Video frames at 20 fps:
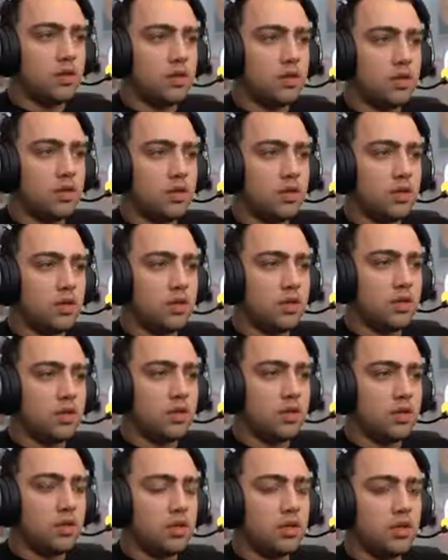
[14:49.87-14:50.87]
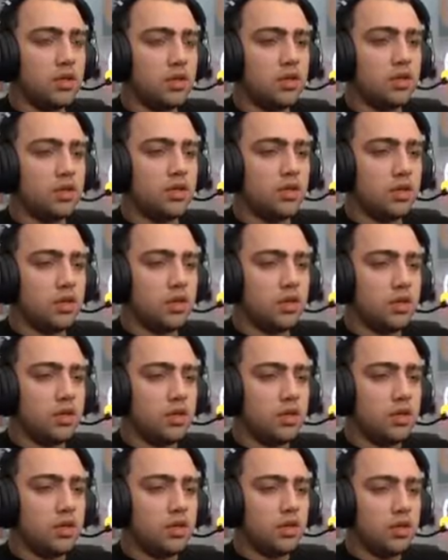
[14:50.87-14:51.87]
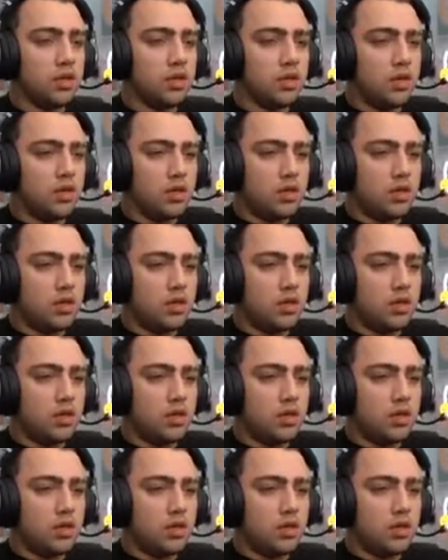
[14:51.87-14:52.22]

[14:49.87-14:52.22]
No one is speaking in this clip.